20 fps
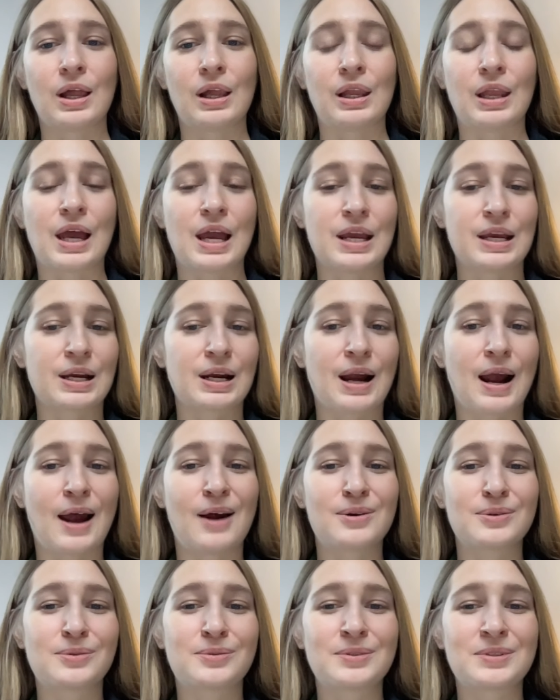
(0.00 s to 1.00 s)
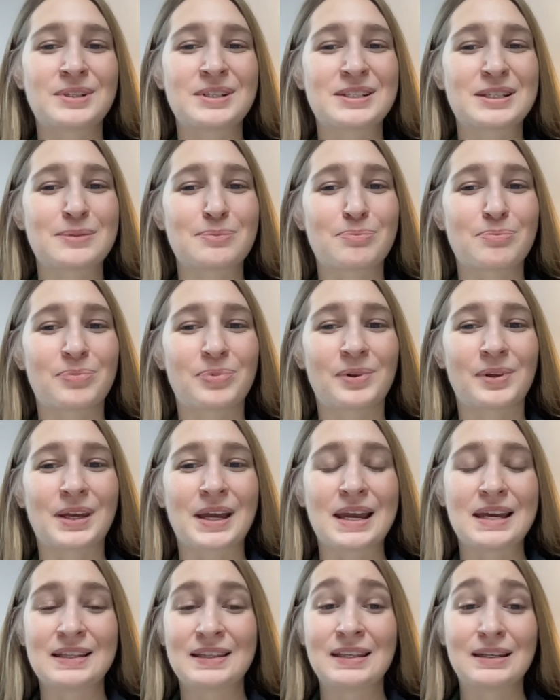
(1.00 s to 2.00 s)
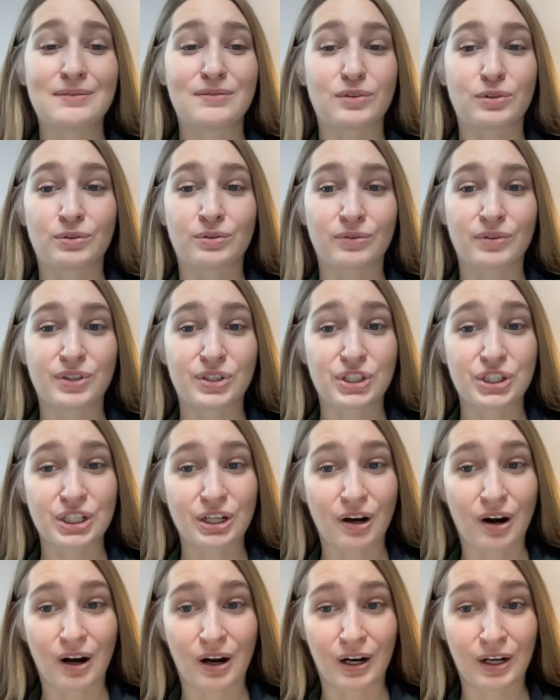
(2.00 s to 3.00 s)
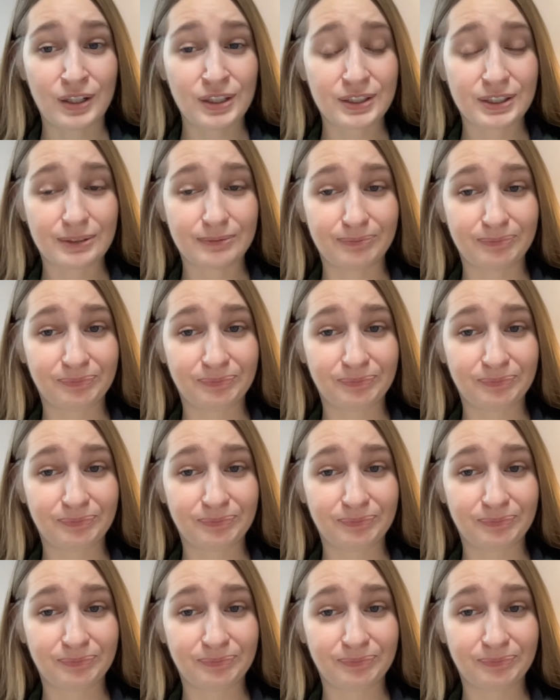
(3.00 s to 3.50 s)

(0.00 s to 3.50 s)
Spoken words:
like how to display them on the chart,